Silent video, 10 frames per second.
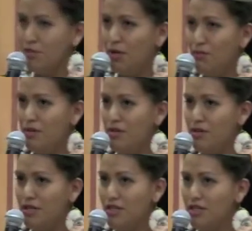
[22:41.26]
My
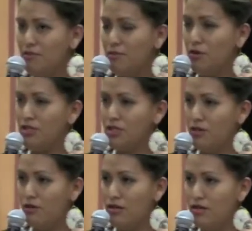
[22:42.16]
mother is from North
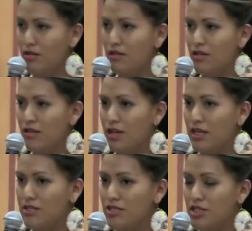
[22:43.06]
Dakota,
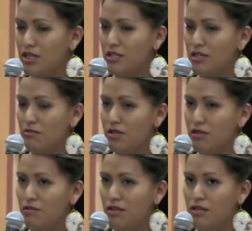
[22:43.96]
and she is
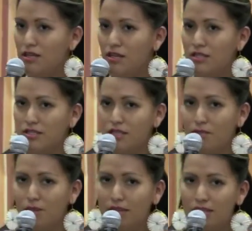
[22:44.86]
Arikara, Hidatsa,
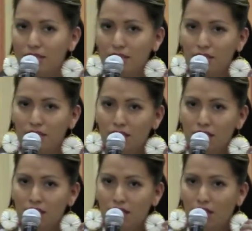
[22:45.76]
and Mandan.
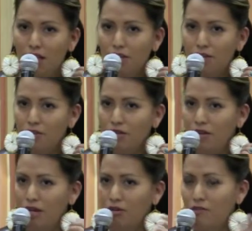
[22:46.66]
And
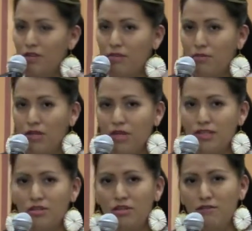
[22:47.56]
I don't know if anybody
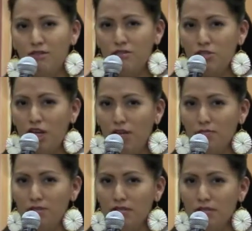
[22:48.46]
has heard of those
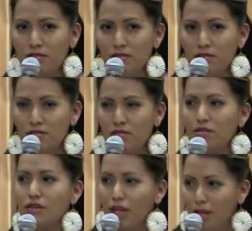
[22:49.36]
tribes.
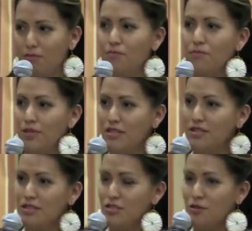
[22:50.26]
Okay,
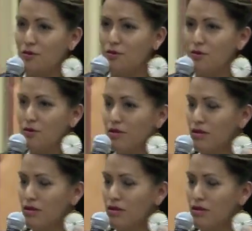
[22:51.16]
so